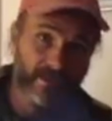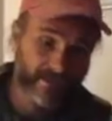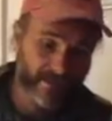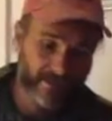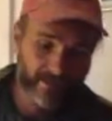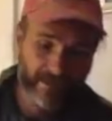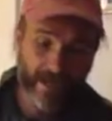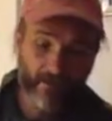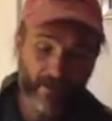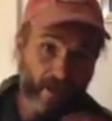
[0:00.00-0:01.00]
to
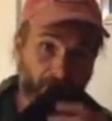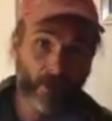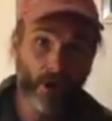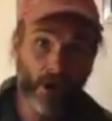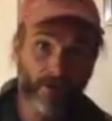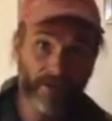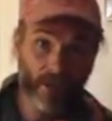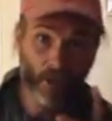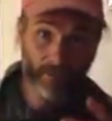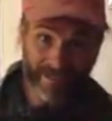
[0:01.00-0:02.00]
count up all the
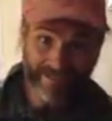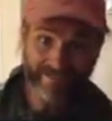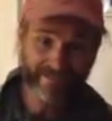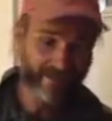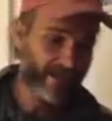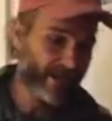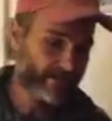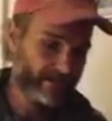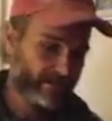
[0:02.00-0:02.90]
OBs that I